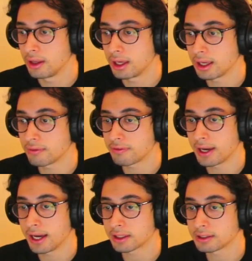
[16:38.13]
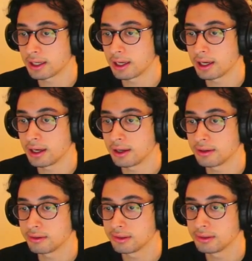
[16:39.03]
In fact,
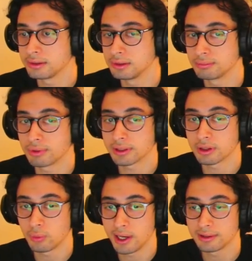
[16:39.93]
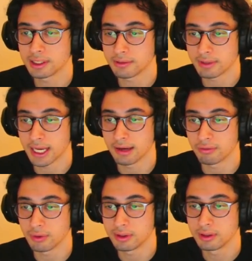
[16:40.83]
Breath of the Wild didn't even have
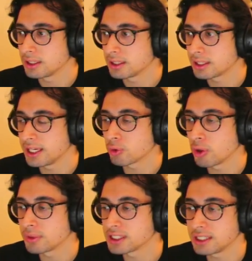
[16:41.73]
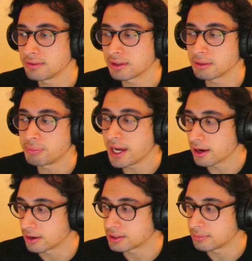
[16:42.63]
one. King Rome doesn't even
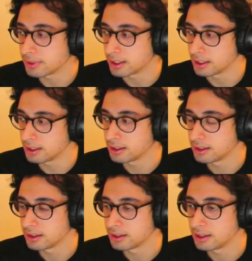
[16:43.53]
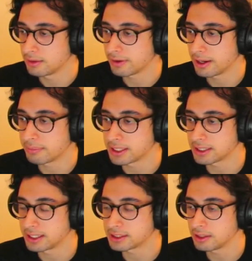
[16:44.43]
compare to Midna, if I may
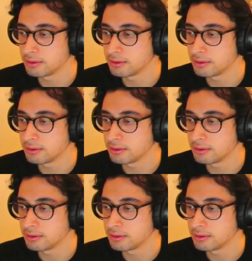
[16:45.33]
say so.